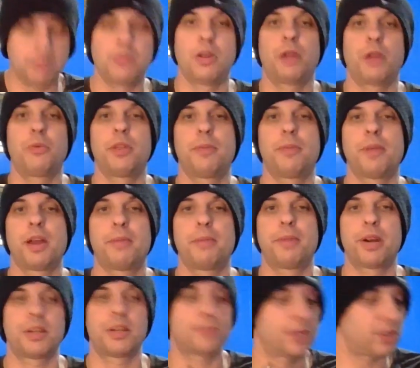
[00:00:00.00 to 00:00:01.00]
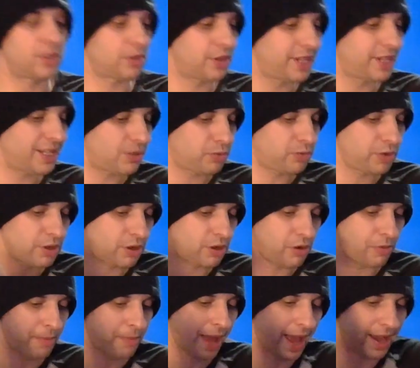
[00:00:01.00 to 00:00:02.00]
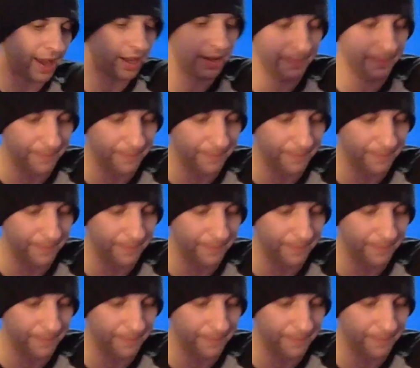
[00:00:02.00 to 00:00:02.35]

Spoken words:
not really my embarrassment. So this will go back